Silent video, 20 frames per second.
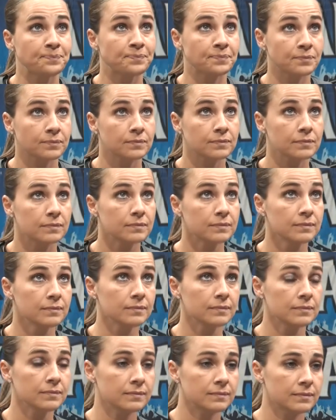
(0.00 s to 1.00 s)

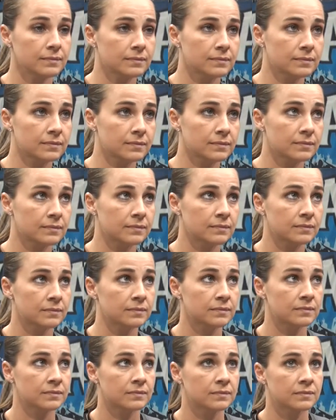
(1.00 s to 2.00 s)

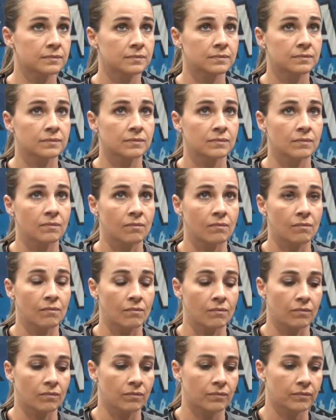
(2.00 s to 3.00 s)

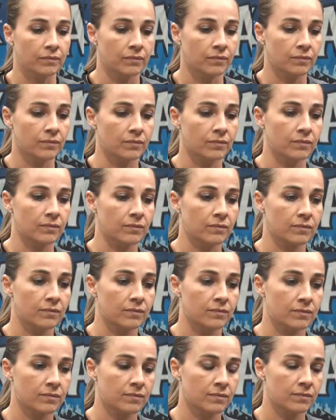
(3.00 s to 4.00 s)

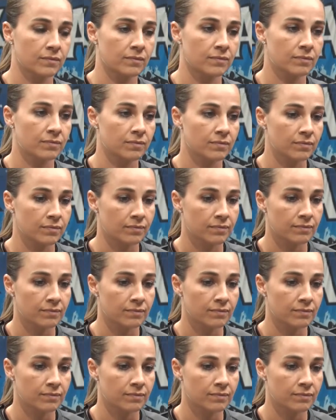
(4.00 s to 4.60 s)
[no speech]